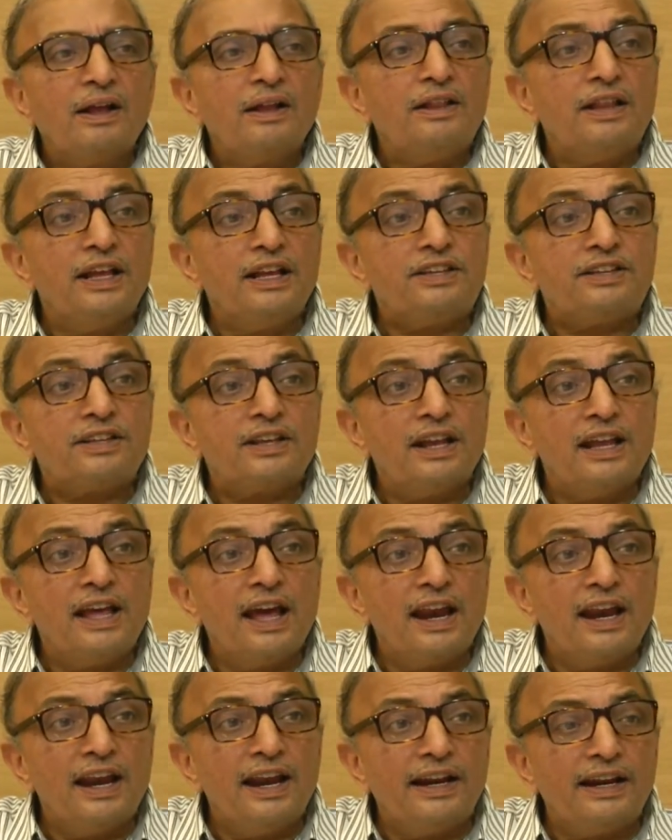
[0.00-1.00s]
This
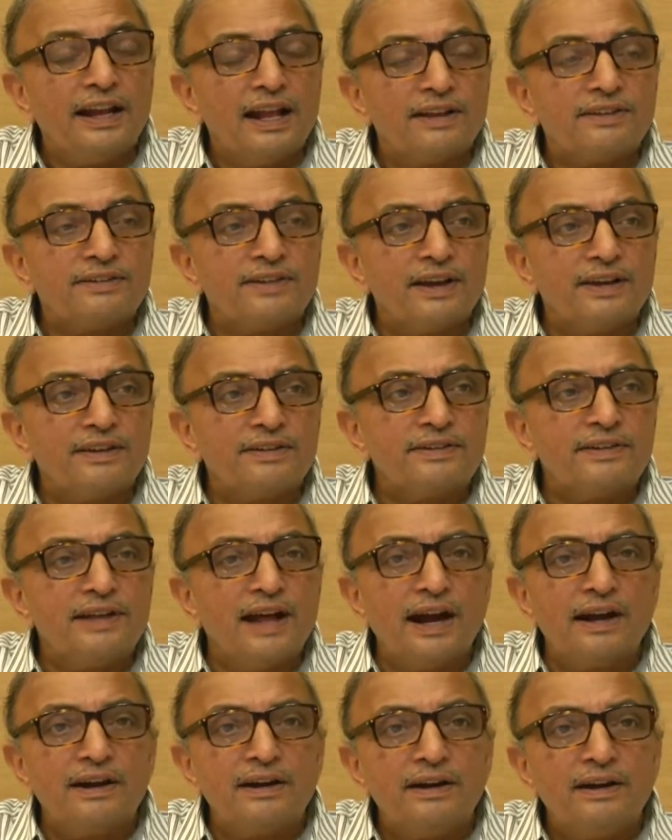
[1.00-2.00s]
clearly tells us
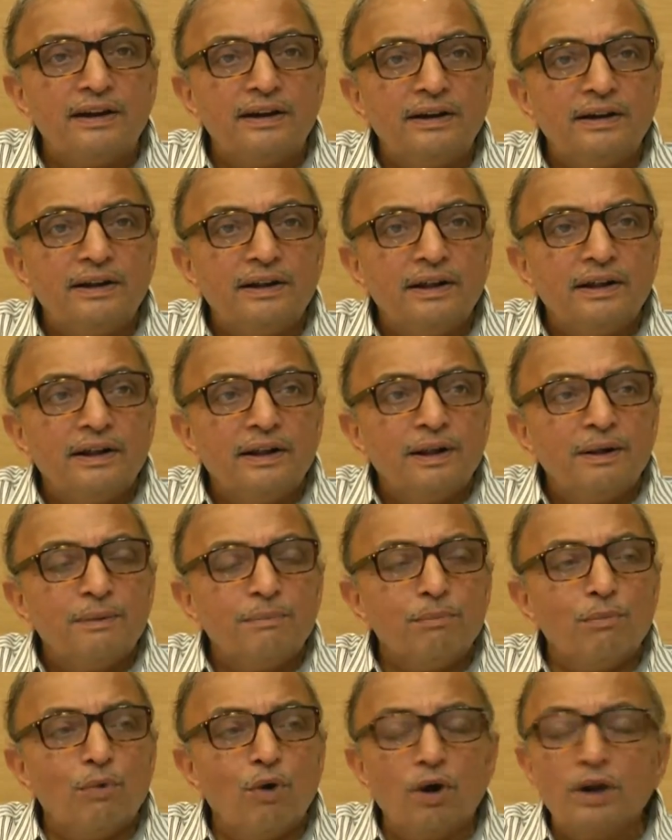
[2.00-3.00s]
that
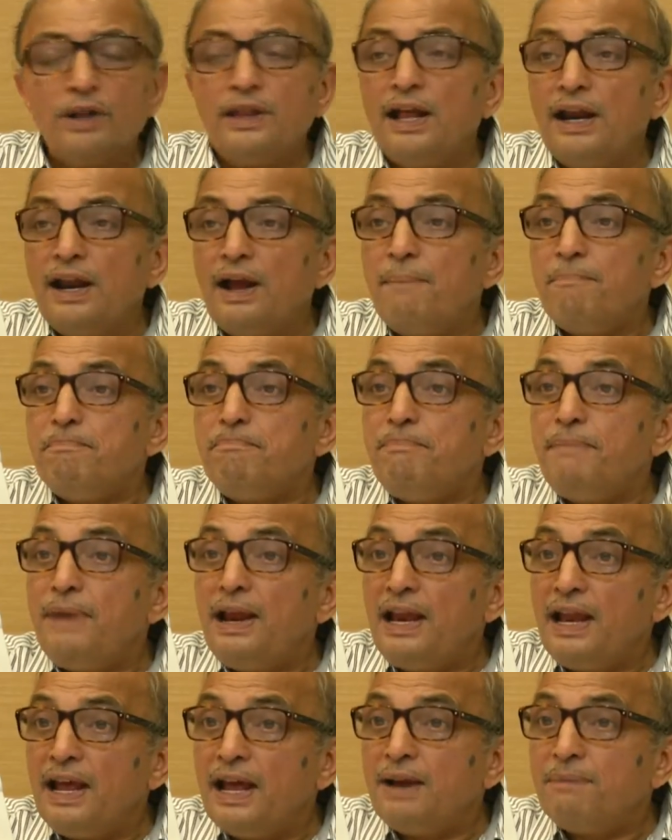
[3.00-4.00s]
more than a
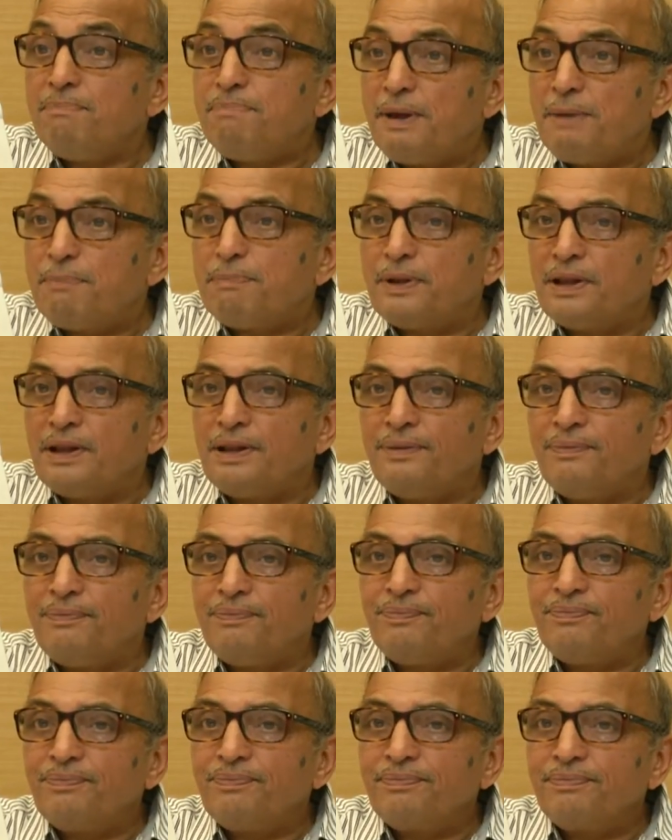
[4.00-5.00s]
million people
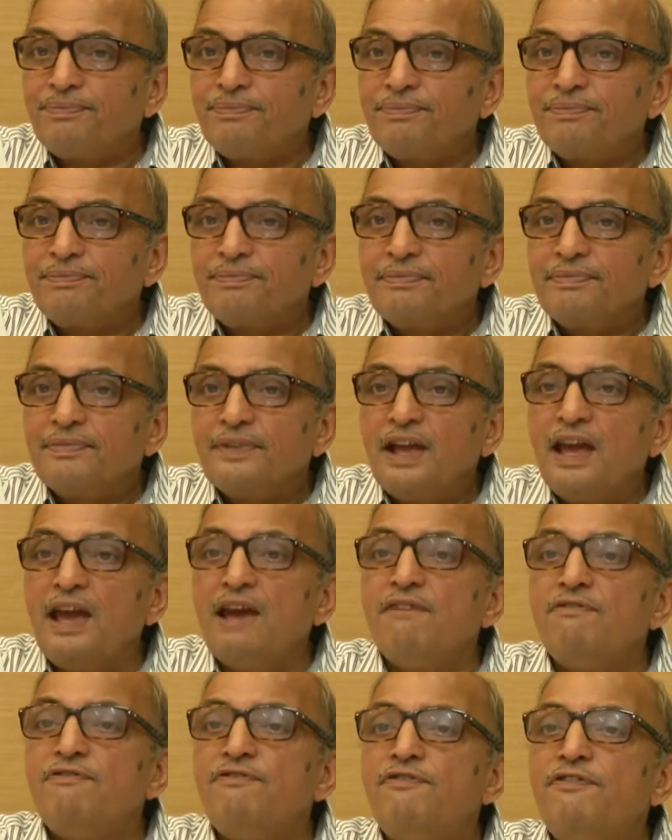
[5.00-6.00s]

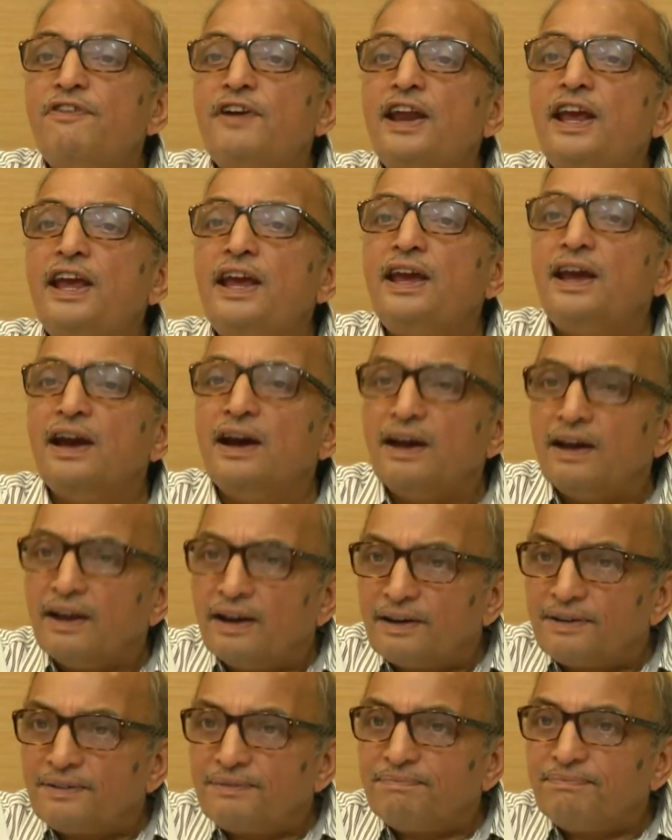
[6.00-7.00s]
every
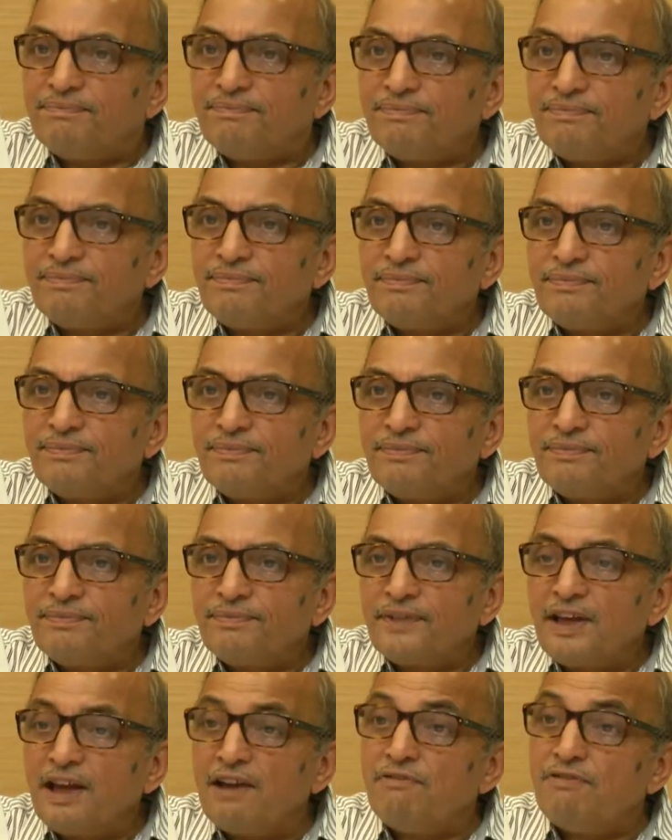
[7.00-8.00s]
year,
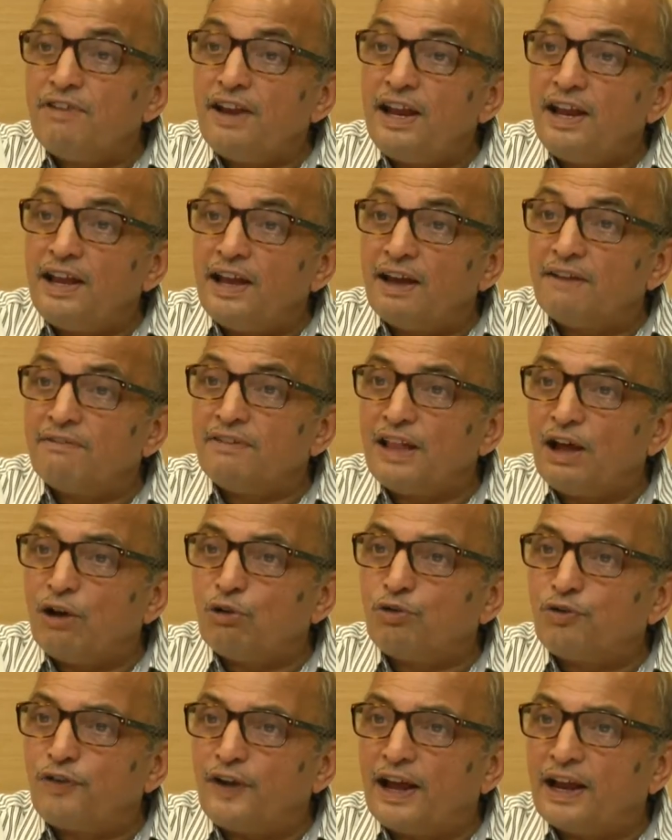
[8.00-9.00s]
every year
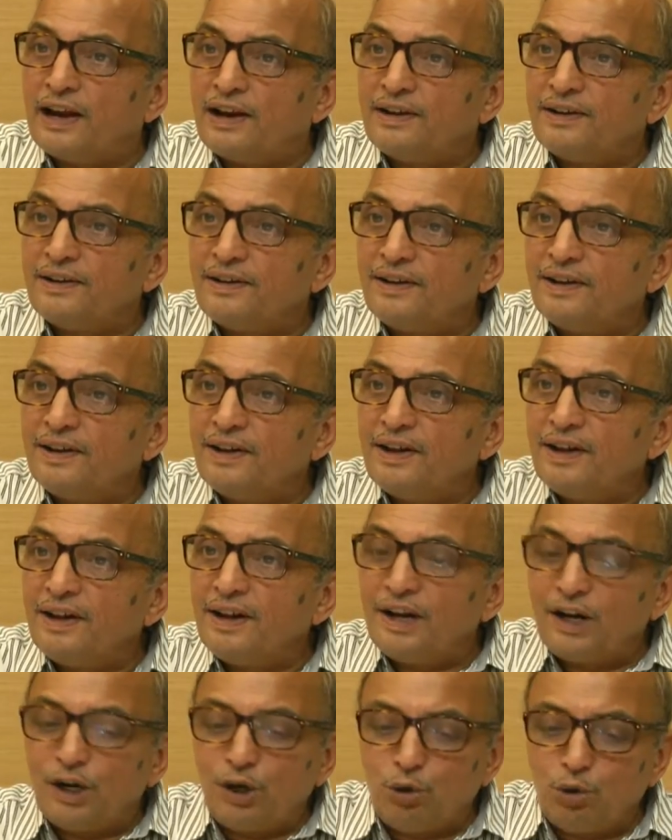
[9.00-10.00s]
without fail,
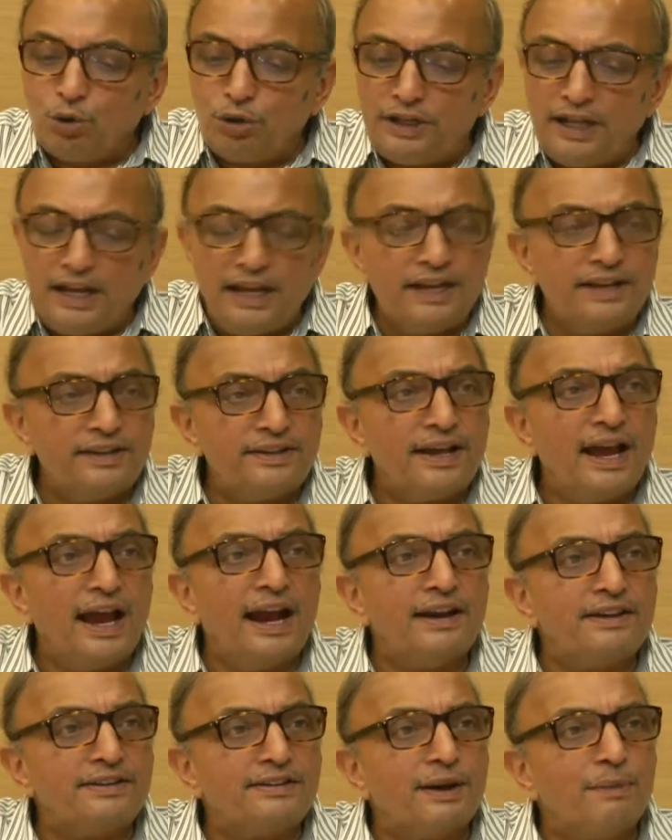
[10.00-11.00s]
do these
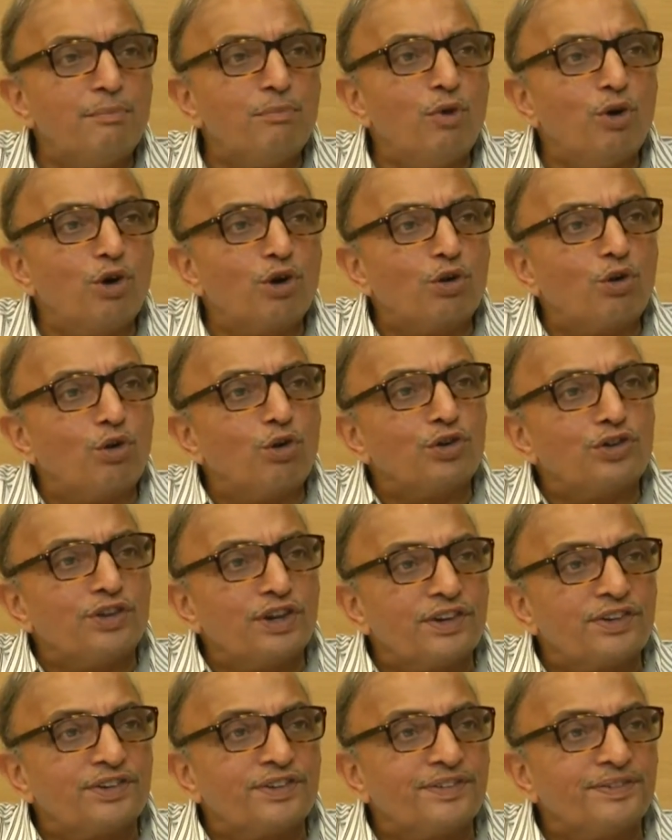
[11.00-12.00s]
and some more
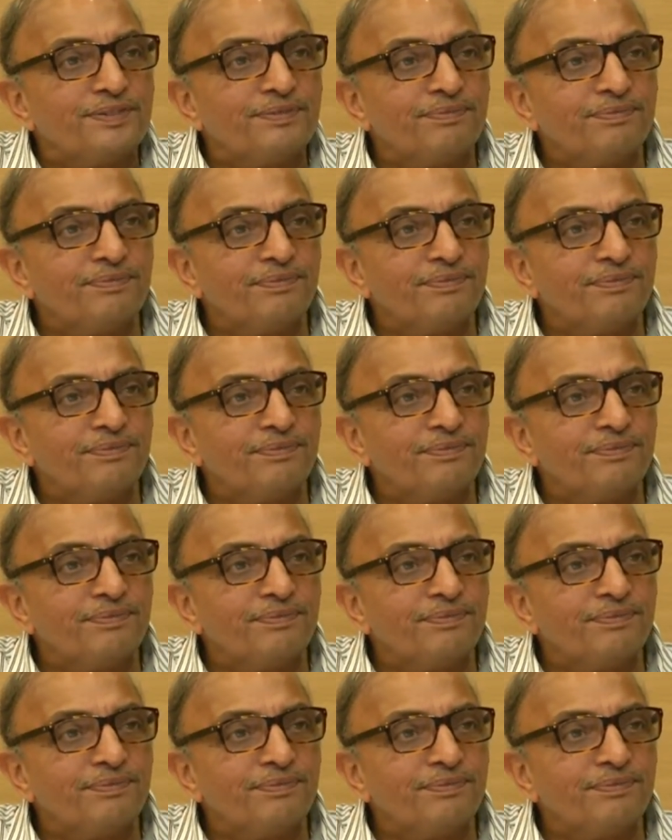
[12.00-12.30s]
courses.